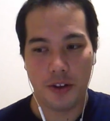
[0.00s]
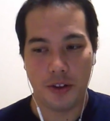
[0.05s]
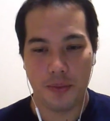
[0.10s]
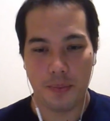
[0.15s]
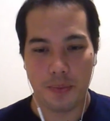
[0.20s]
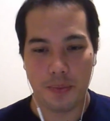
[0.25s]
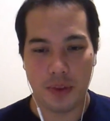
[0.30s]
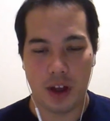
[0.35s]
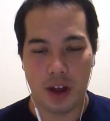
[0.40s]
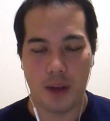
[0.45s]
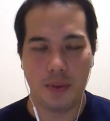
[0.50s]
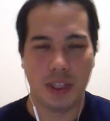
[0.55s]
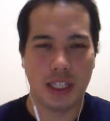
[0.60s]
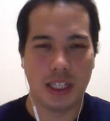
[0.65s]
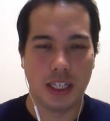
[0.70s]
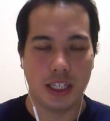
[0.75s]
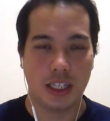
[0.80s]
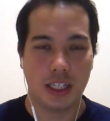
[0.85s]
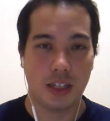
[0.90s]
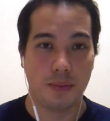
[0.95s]
Obviously,
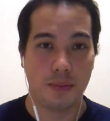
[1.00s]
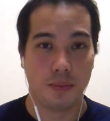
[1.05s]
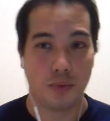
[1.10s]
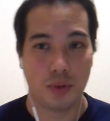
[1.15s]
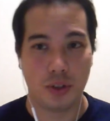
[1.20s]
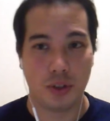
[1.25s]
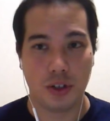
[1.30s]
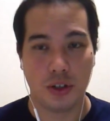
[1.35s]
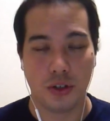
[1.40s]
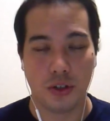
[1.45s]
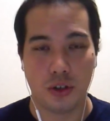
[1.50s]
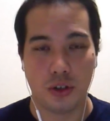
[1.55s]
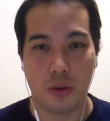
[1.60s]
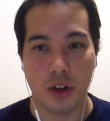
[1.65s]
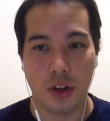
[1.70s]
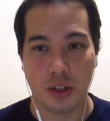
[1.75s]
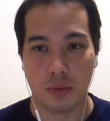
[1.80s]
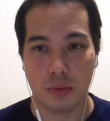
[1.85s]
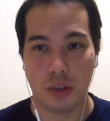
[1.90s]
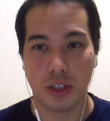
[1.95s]
some Control
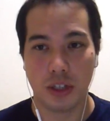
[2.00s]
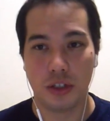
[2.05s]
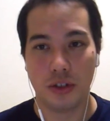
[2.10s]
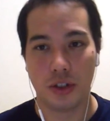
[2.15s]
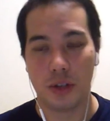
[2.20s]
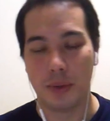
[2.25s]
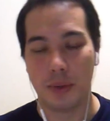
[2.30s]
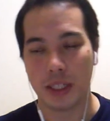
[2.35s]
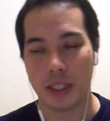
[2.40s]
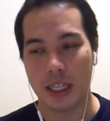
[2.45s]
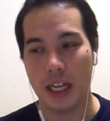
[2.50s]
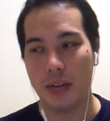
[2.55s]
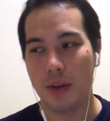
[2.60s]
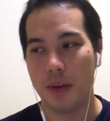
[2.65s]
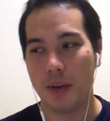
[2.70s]
Warriors are running 2 shield blocks anyway,